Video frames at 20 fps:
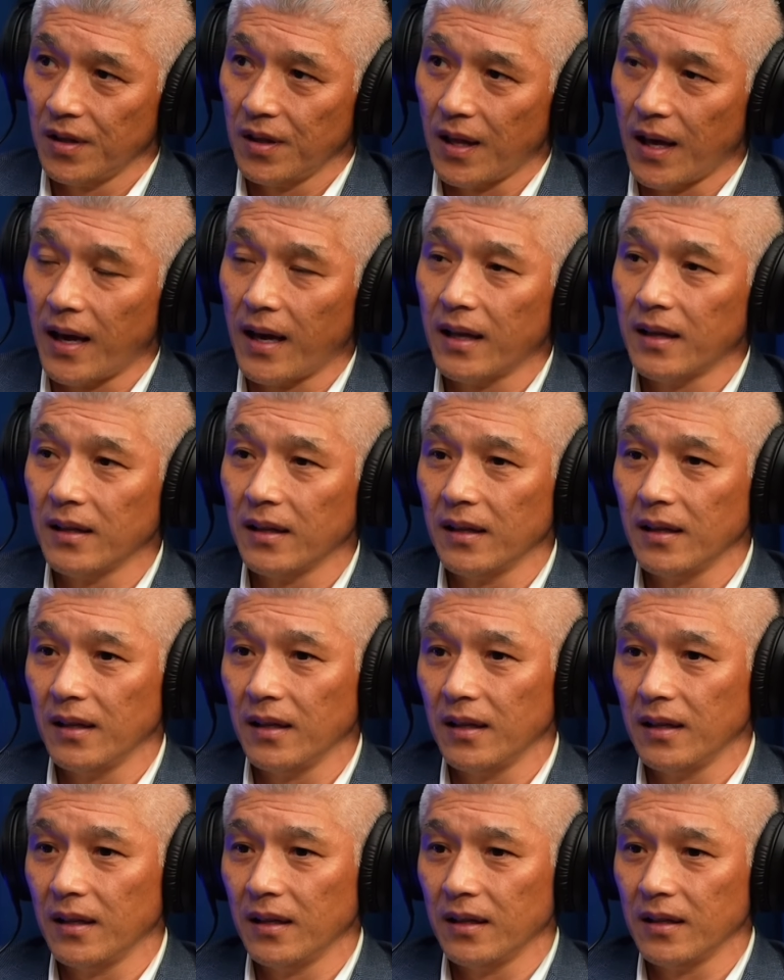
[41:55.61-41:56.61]
That
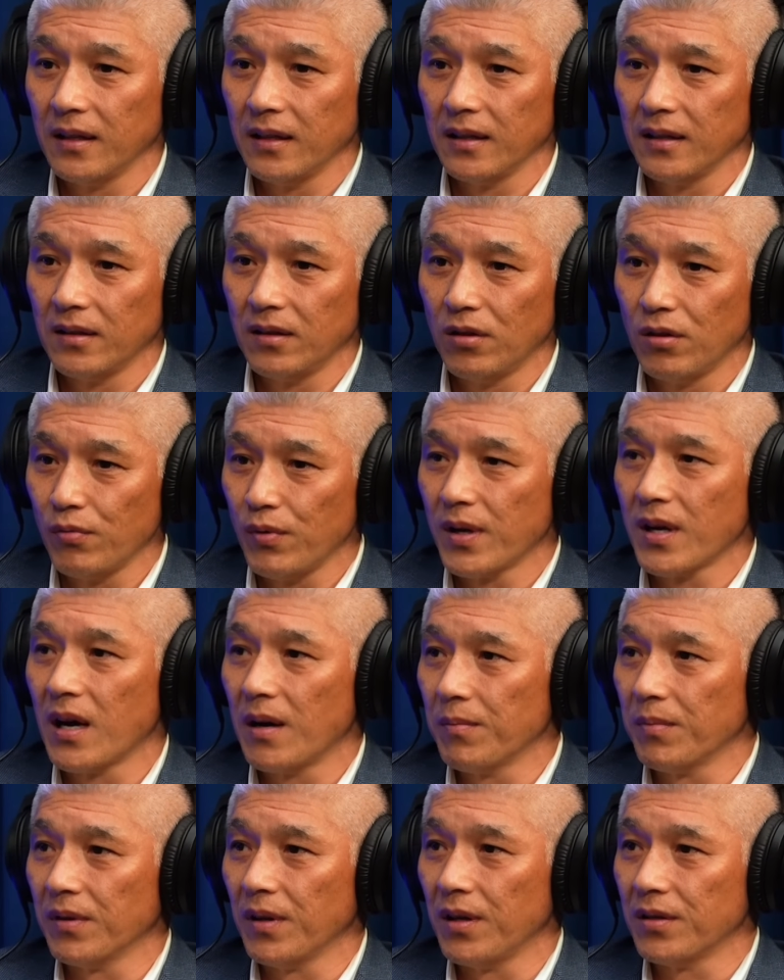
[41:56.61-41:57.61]
three
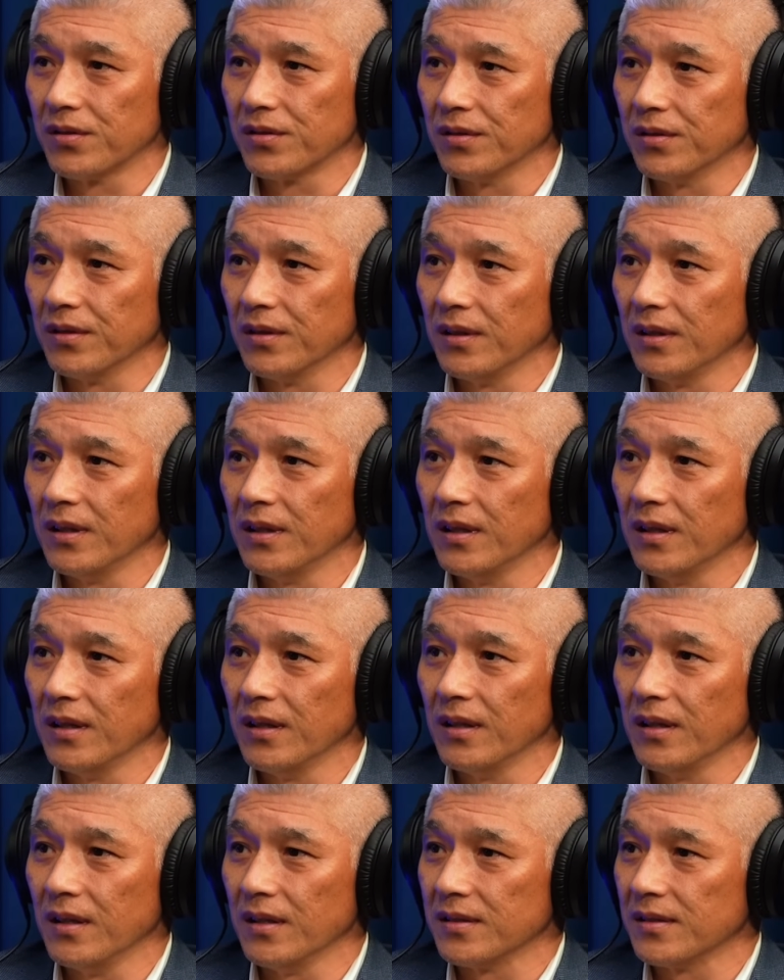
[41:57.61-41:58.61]
combination
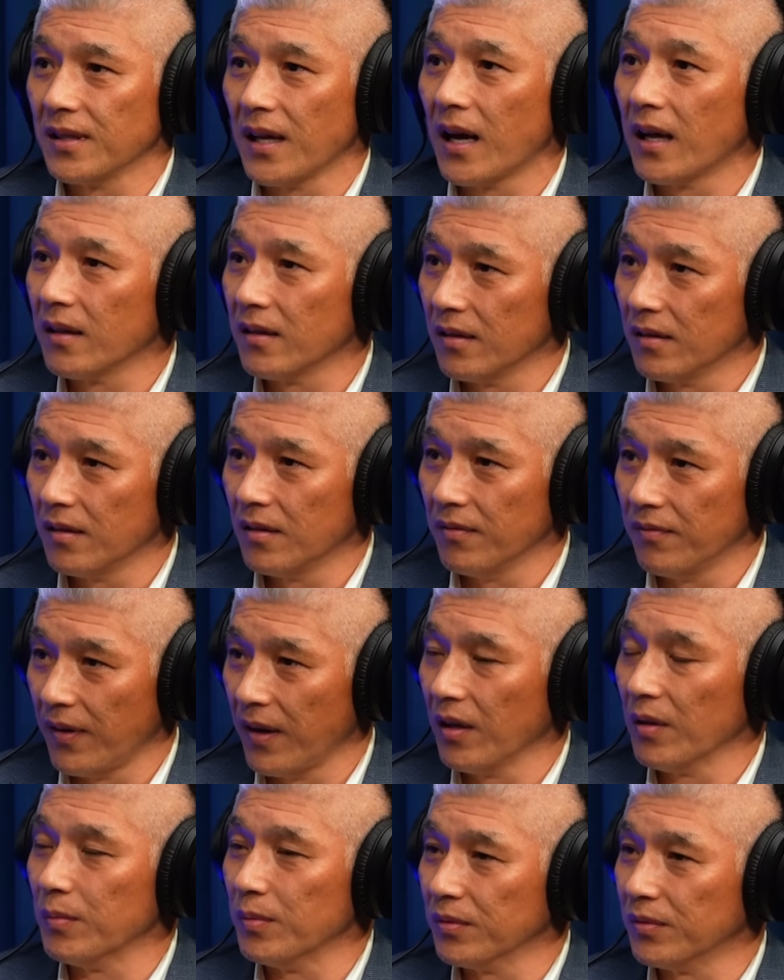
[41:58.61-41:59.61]
is not
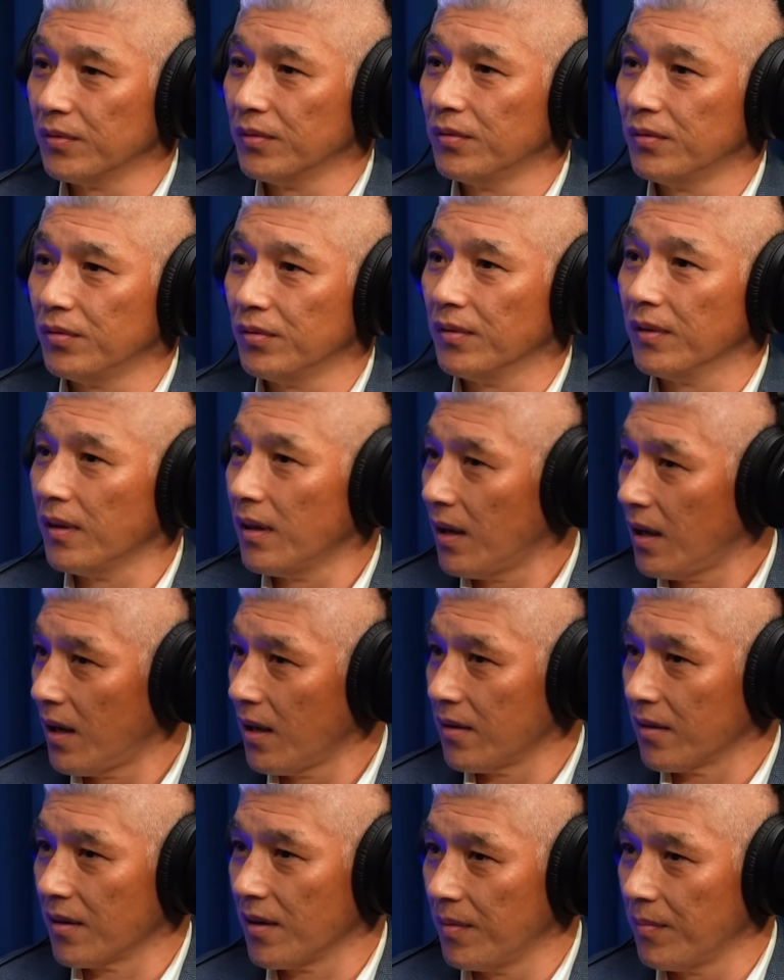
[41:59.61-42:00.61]
available to
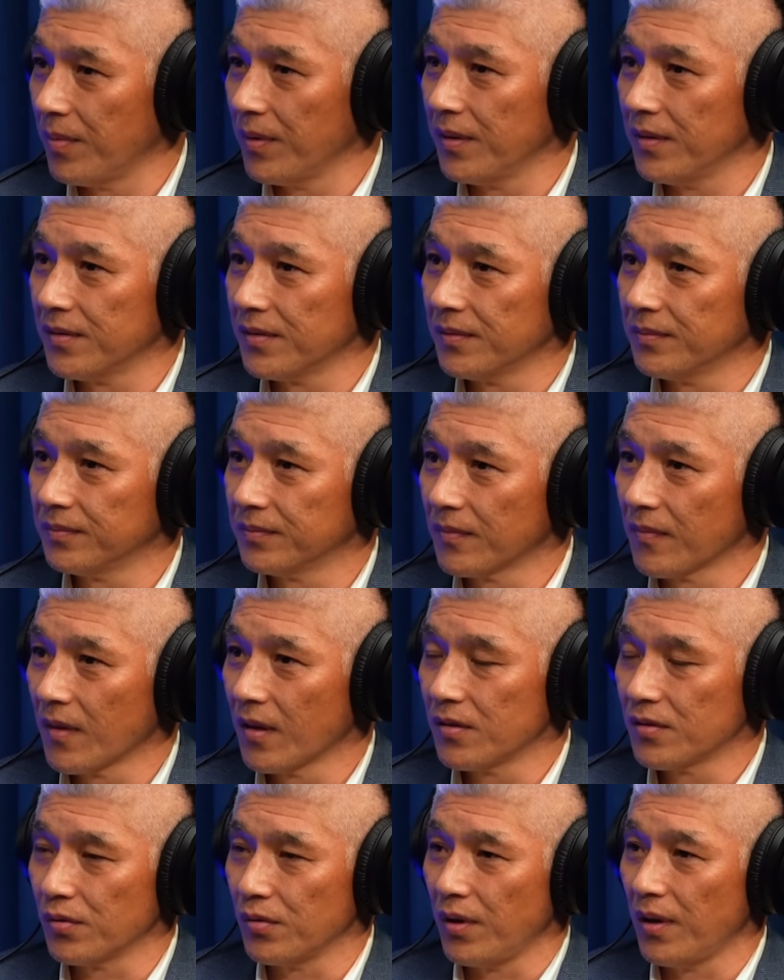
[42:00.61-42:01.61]
other companies.
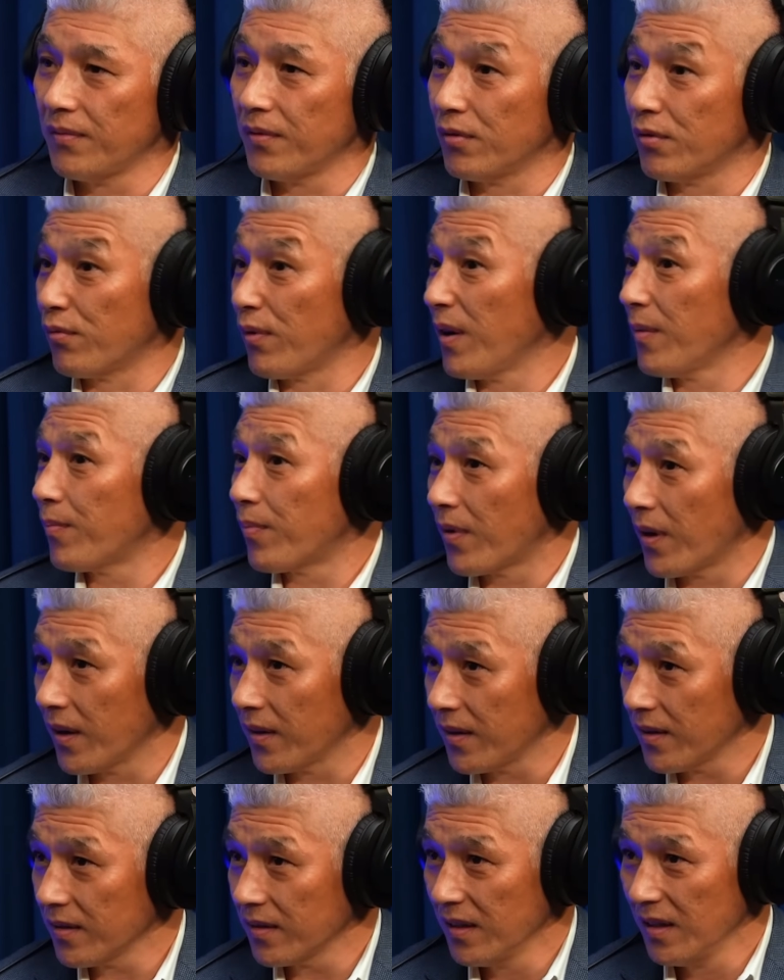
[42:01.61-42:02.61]
So you have a great
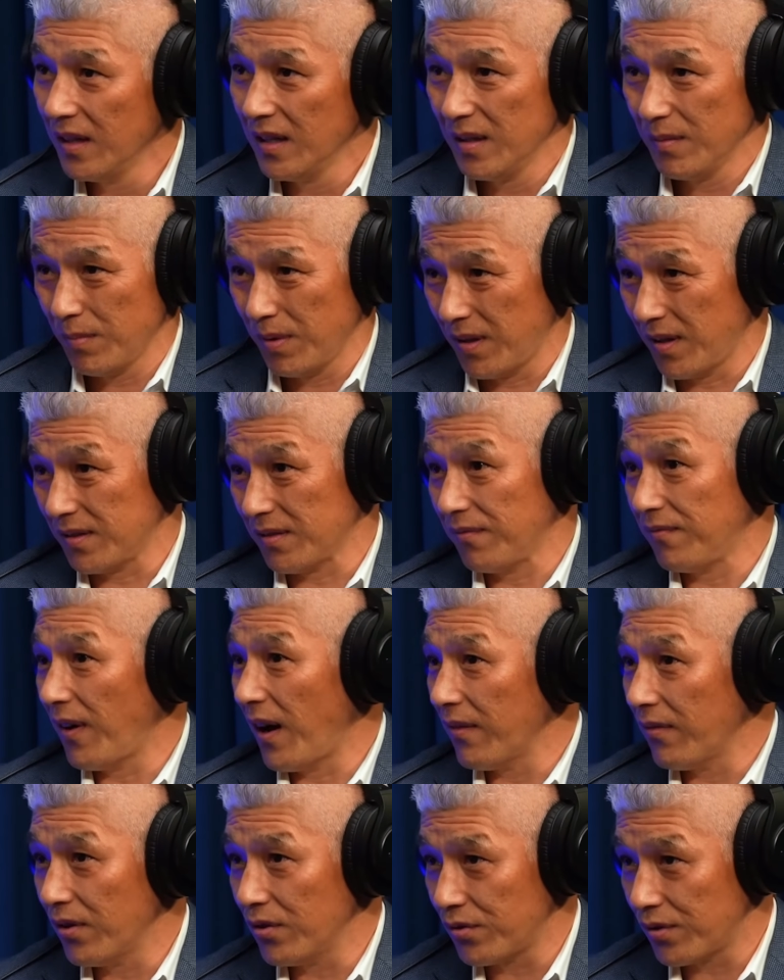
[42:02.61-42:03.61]
product, but there's
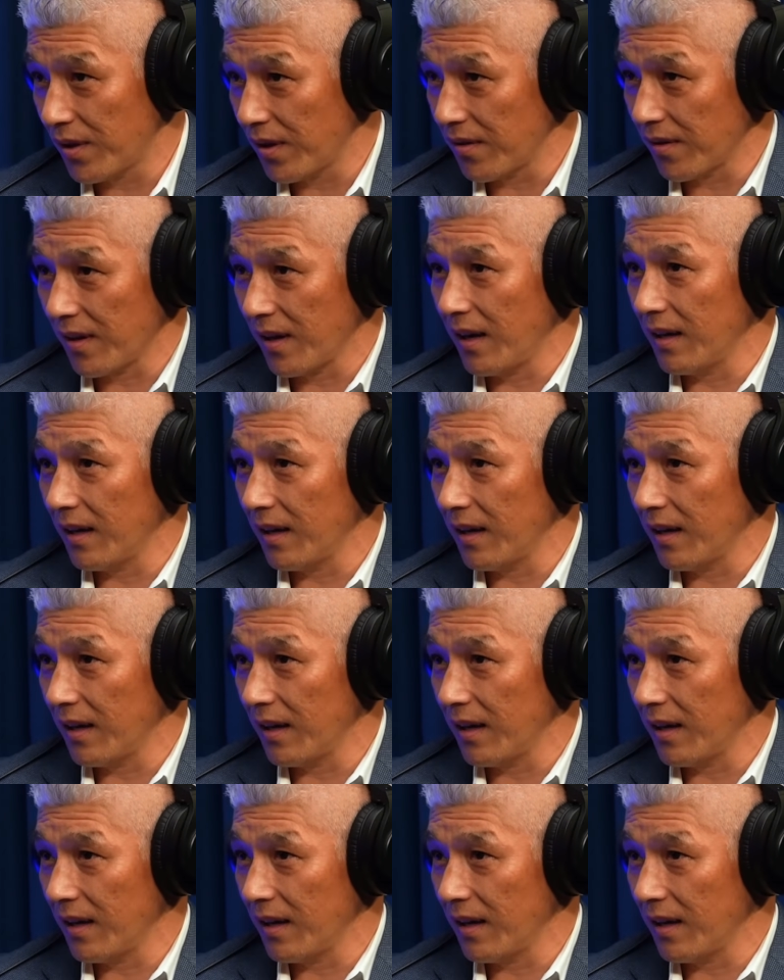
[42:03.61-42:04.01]
500 other